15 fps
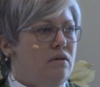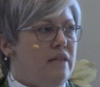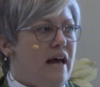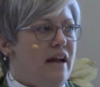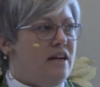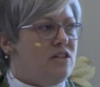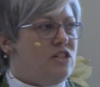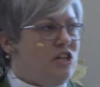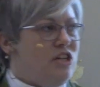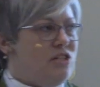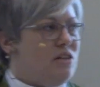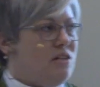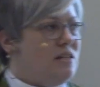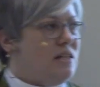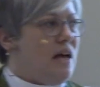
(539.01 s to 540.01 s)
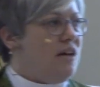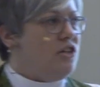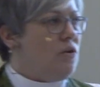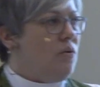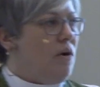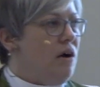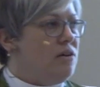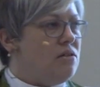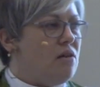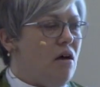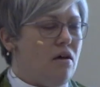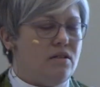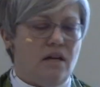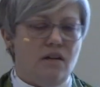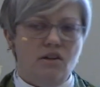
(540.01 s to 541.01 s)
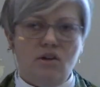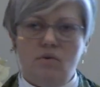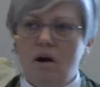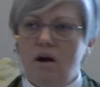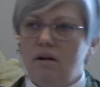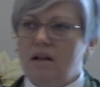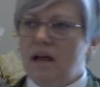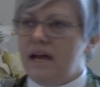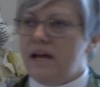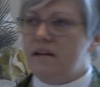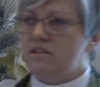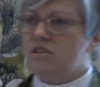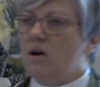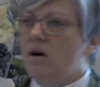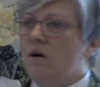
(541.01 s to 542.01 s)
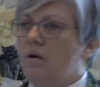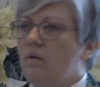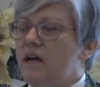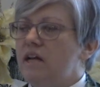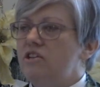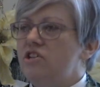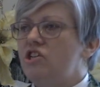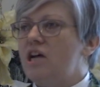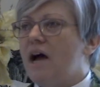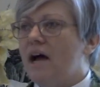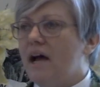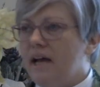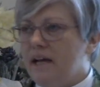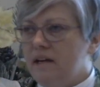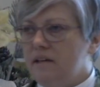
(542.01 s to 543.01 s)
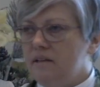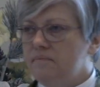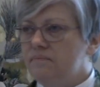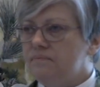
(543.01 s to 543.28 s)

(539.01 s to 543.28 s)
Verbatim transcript: That as Jesus says, you are salt and you are light, go and shine.